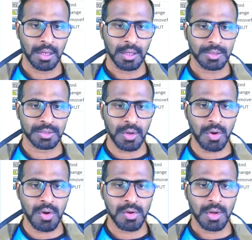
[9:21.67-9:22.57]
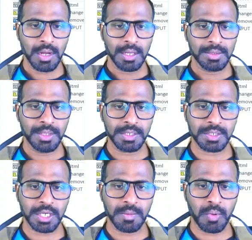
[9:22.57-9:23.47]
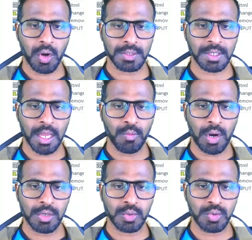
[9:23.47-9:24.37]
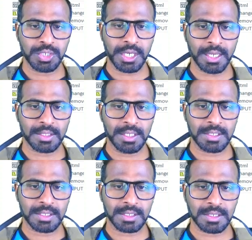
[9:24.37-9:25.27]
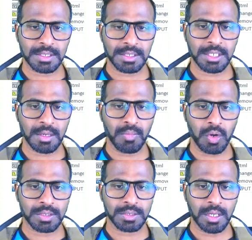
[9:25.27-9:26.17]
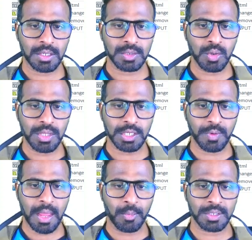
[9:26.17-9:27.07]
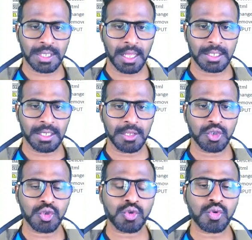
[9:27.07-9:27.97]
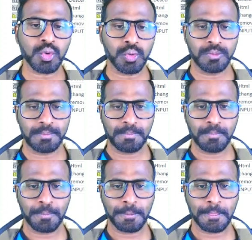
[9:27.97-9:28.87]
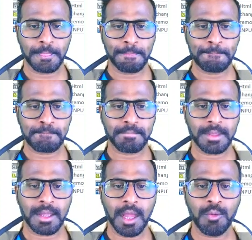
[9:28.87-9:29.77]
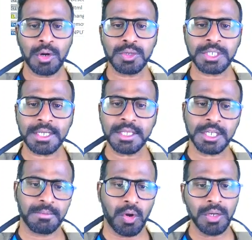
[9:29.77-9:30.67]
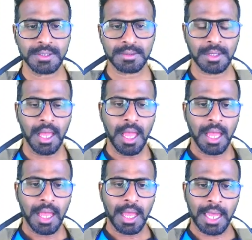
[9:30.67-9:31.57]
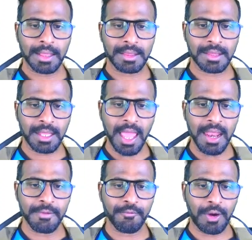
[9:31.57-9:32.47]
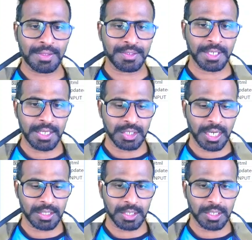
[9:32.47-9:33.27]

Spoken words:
So this checkbox, I want to check this checkbox. So that's why I'm going to select it as true. I want to check the checkbox. And then once I check the